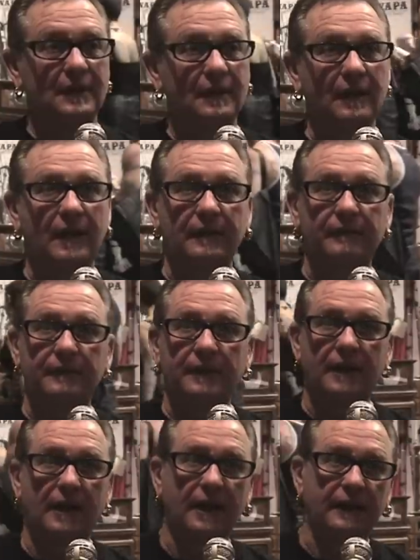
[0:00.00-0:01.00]
a lot of the
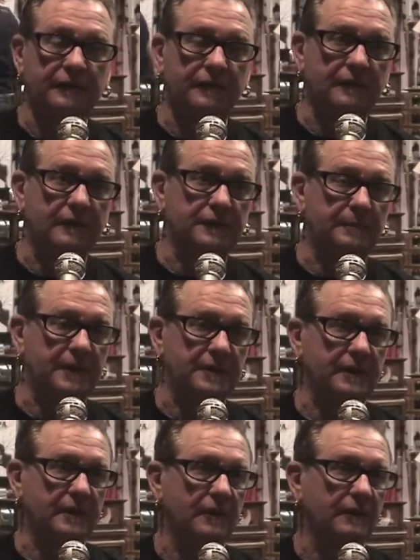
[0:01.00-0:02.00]
guys,
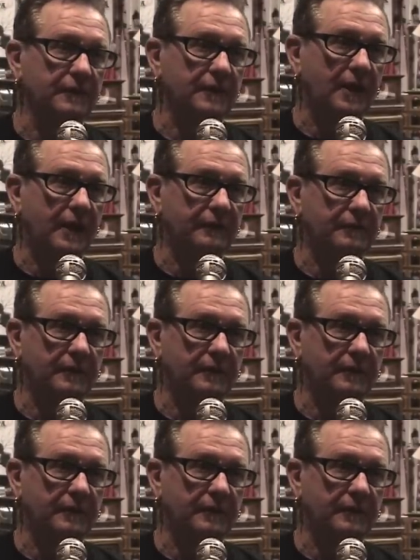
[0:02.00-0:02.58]
especially the old guys,